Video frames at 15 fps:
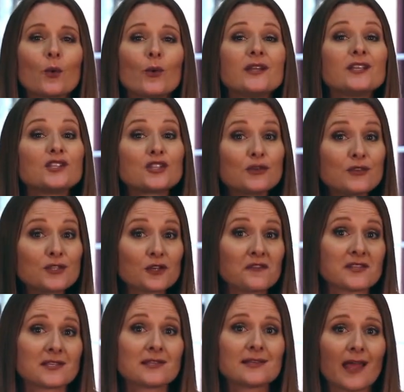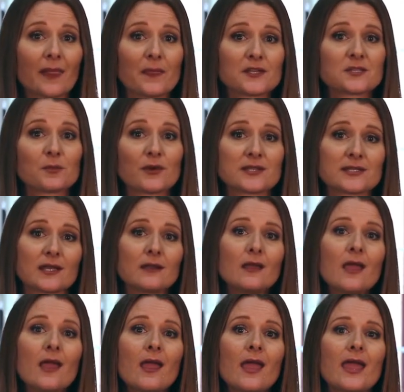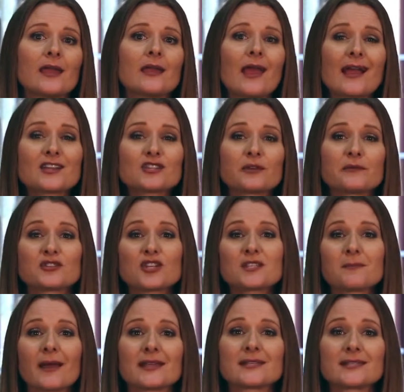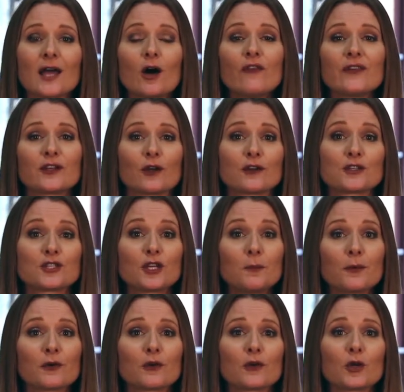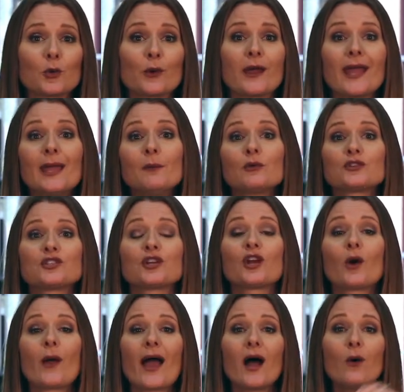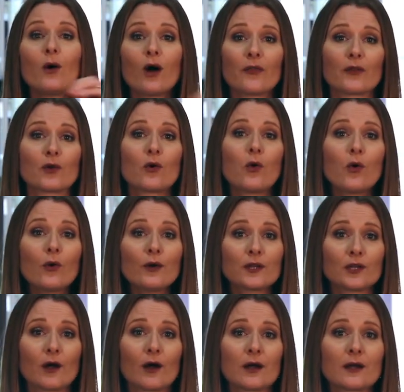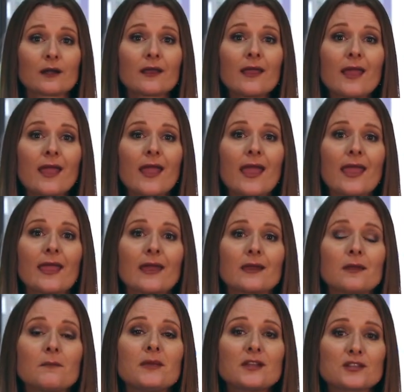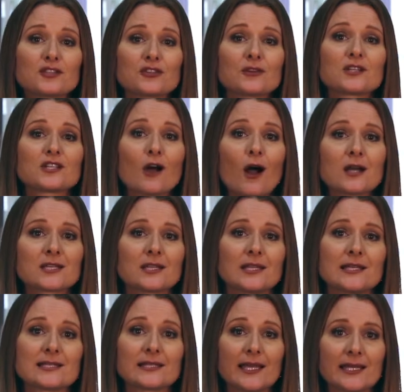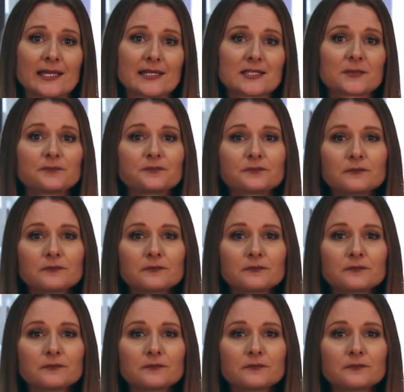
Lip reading: We did 2 services at this prison, and actually it was just myself and our interpreter who were able to go out on the courtyard and minister and talk to these ladies.